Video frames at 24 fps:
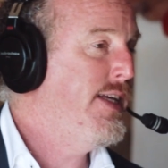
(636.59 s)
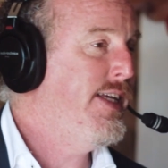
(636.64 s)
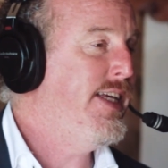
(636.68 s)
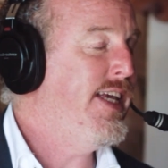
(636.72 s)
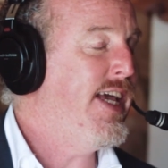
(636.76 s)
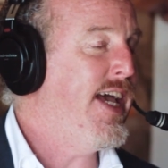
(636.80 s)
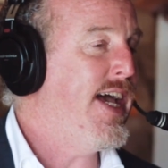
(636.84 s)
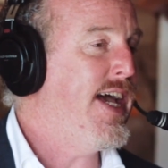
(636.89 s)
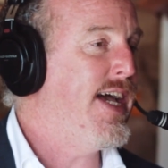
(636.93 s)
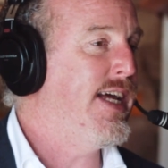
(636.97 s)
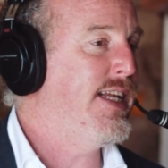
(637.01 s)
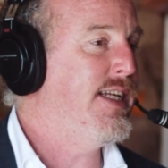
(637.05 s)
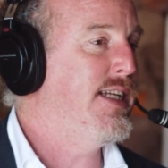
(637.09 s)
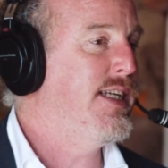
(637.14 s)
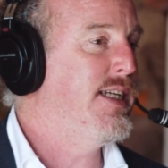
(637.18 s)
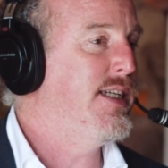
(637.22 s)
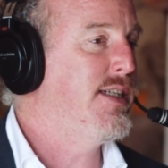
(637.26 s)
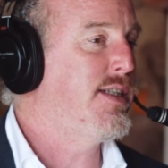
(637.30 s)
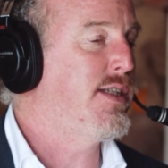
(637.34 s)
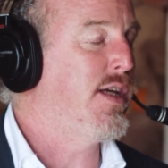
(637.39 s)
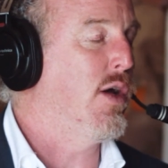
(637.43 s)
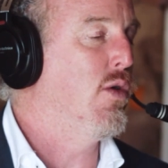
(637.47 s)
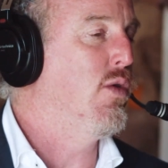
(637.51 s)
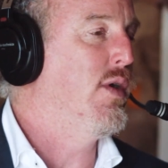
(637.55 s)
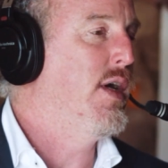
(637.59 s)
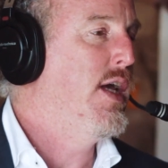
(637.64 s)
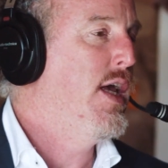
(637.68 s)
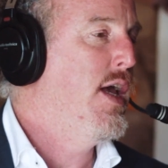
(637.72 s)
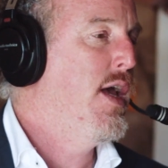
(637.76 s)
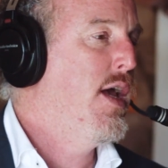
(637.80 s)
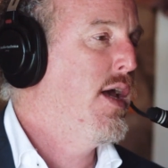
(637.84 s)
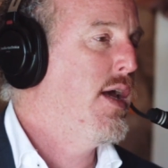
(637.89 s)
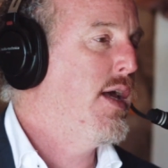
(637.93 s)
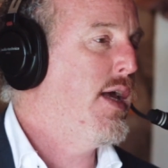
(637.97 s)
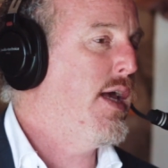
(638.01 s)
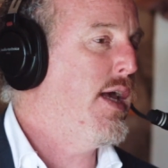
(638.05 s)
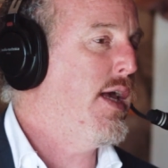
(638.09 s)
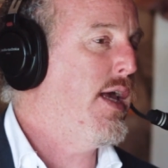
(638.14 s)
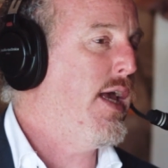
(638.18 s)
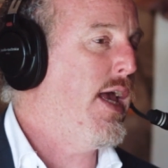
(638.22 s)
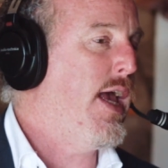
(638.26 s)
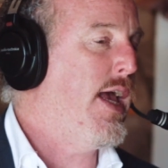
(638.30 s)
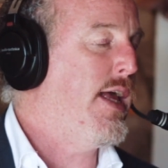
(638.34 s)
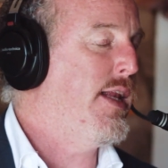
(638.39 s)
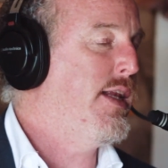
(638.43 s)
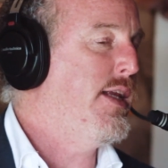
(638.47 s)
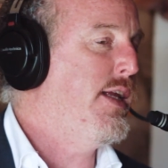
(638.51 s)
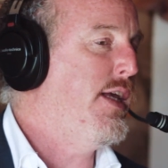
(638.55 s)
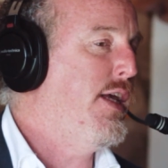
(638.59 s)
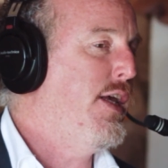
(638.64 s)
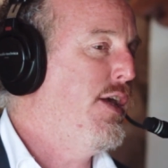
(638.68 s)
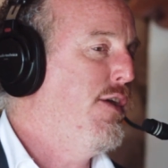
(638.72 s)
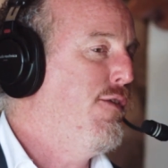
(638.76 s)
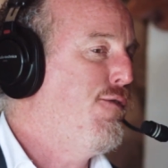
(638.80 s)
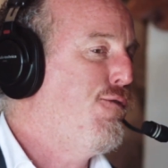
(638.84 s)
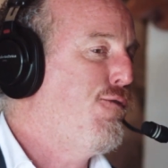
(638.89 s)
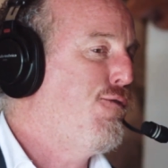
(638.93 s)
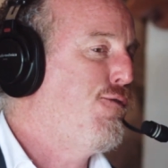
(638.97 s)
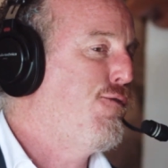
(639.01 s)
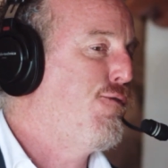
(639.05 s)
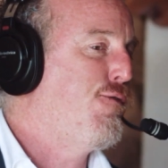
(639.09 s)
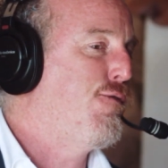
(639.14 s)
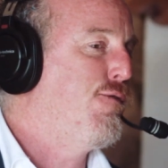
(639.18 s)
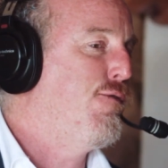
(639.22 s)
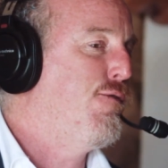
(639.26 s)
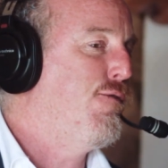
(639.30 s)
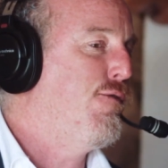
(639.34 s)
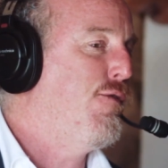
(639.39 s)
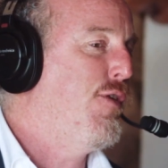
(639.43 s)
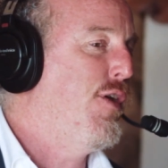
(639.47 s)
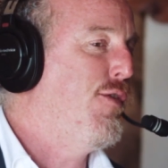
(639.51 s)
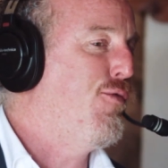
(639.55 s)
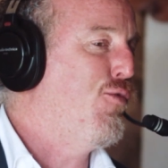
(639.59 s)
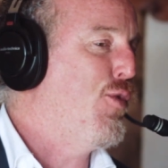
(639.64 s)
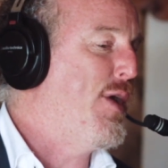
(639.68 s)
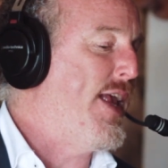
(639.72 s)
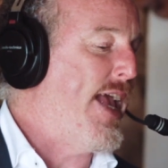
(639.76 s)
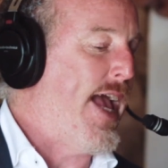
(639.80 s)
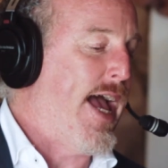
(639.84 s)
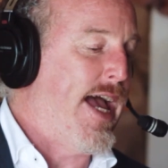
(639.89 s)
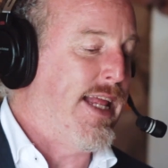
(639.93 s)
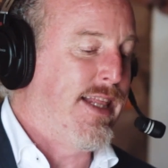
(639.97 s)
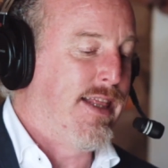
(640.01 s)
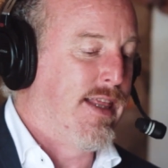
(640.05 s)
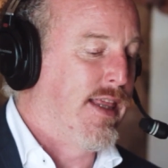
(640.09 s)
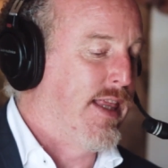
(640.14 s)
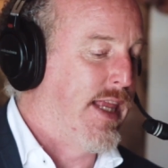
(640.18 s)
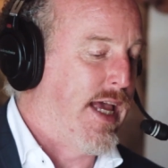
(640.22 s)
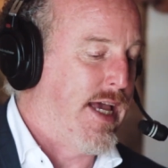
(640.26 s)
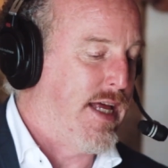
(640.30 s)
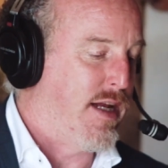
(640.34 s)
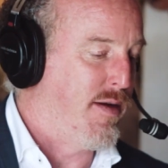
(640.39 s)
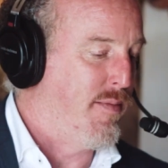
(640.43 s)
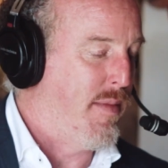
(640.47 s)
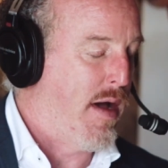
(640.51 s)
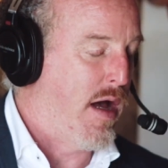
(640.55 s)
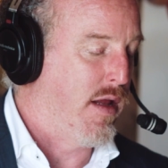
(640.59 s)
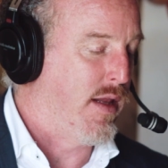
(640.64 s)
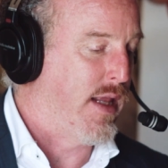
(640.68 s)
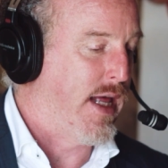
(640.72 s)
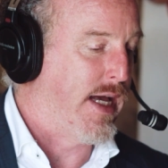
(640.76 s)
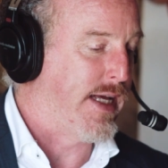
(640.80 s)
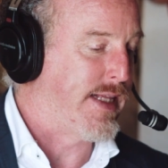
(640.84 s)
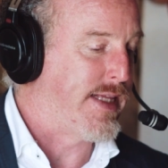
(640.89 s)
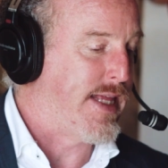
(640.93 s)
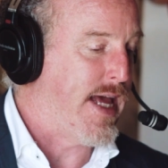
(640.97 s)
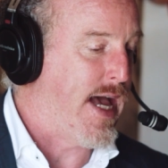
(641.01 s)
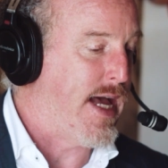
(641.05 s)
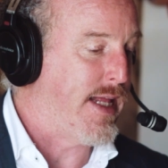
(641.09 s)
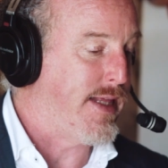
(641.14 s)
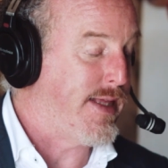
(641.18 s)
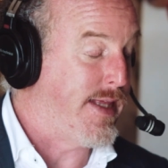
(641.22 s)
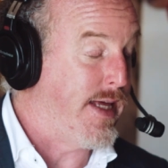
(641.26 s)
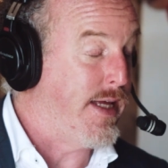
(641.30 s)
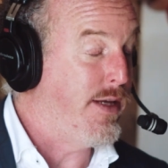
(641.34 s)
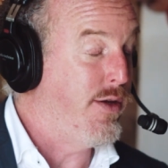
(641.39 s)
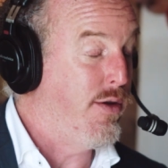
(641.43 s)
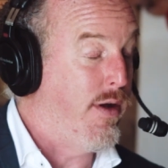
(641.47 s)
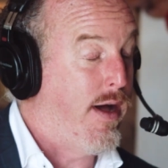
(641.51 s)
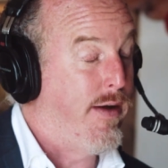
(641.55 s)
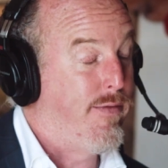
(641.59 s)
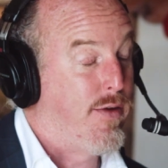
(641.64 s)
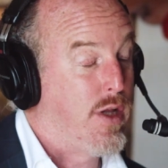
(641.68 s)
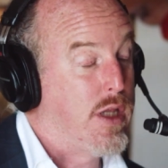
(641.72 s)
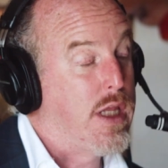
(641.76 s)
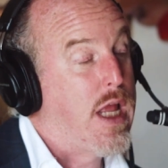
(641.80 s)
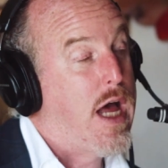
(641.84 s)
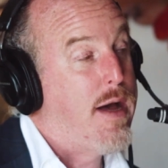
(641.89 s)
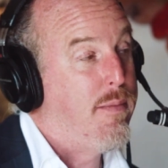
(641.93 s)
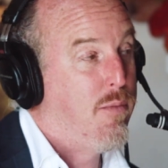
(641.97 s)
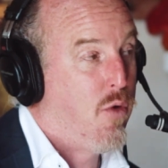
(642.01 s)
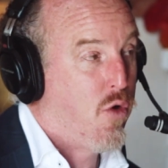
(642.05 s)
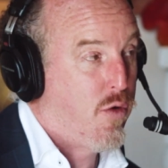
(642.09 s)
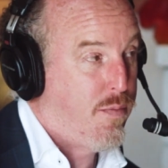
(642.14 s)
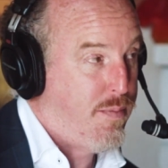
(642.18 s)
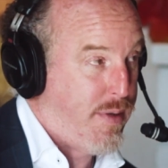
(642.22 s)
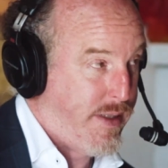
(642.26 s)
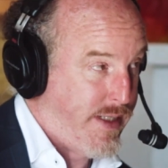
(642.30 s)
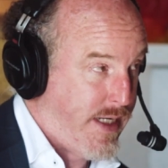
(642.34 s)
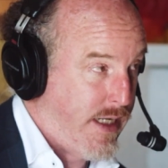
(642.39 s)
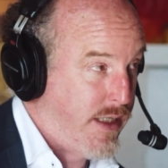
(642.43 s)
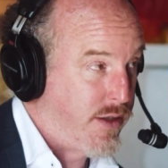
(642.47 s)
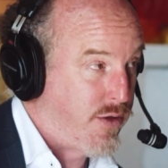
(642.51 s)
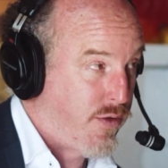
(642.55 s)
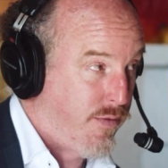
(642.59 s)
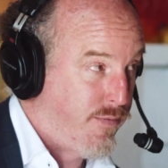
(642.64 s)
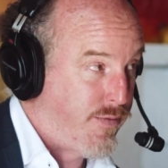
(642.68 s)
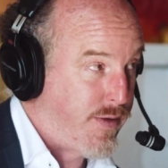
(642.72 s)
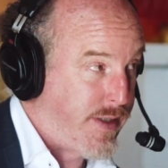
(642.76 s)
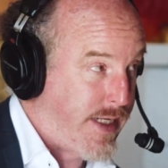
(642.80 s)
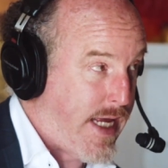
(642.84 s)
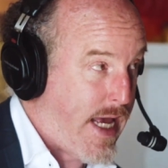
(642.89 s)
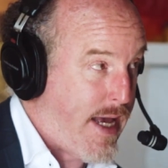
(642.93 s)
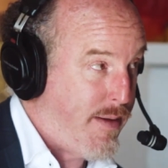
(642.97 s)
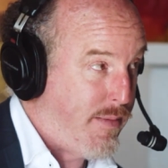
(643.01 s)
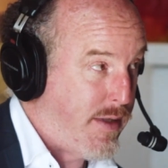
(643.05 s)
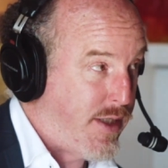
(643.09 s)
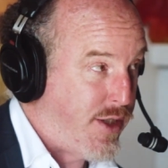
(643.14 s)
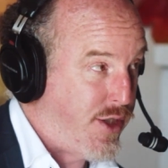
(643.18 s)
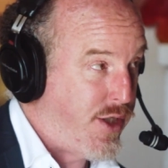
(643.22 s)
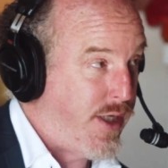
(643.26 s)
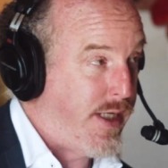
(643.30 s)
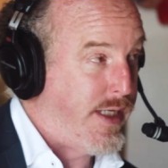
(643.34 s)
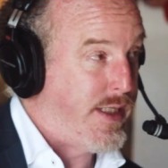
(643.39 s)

Yet, and if we hadn't laid them out like that, then you have a lot more potential for damage.